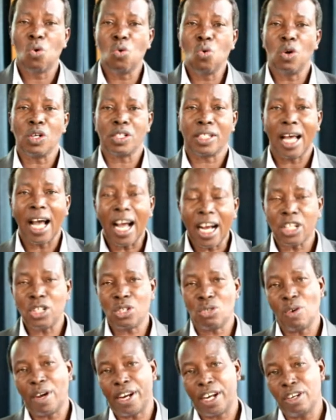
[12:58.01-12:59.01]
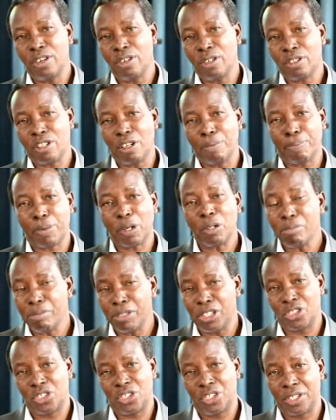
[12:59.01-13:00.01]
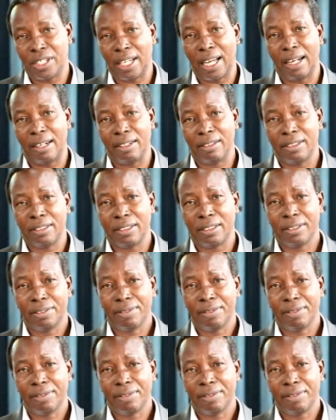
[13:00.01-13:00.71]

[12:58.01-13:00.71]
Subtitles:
who was actually not the promised child.